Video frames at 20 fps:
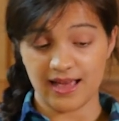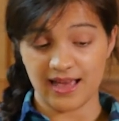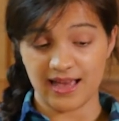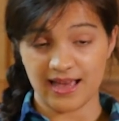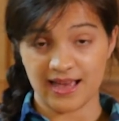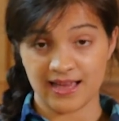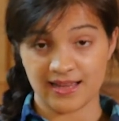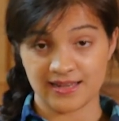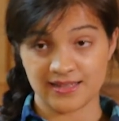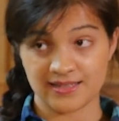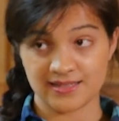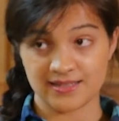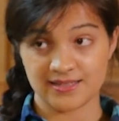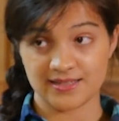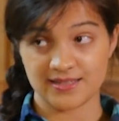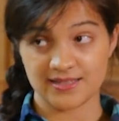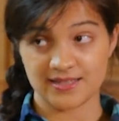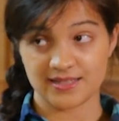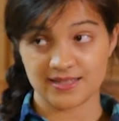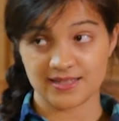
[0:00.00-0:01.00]

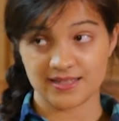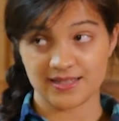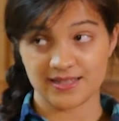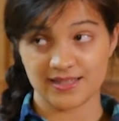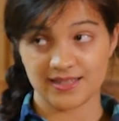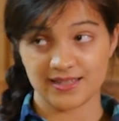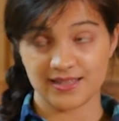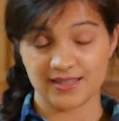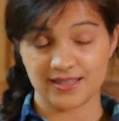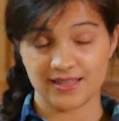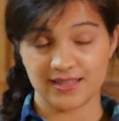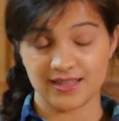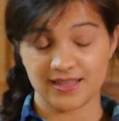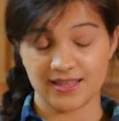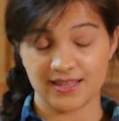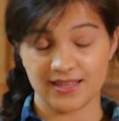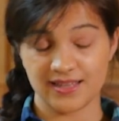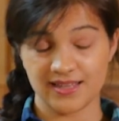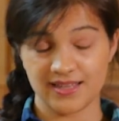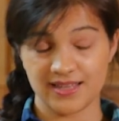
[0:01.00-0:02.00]
And
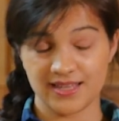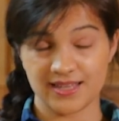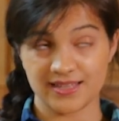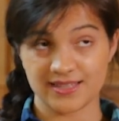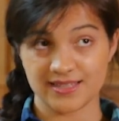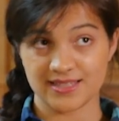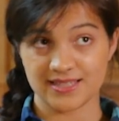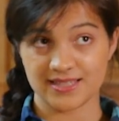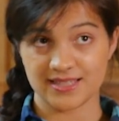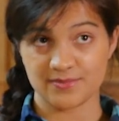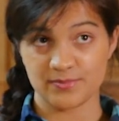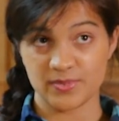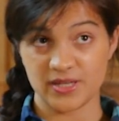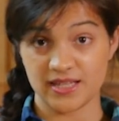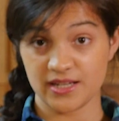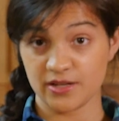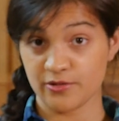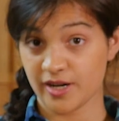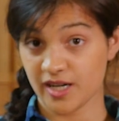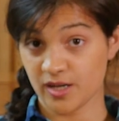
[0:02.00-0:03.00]
it's
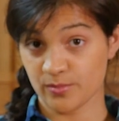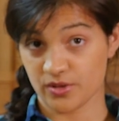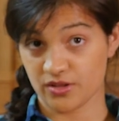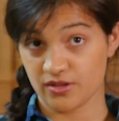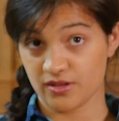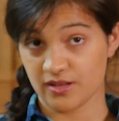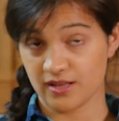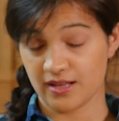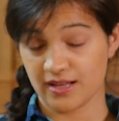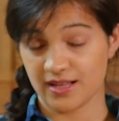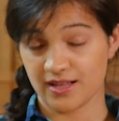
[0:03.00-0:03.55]
been incredible.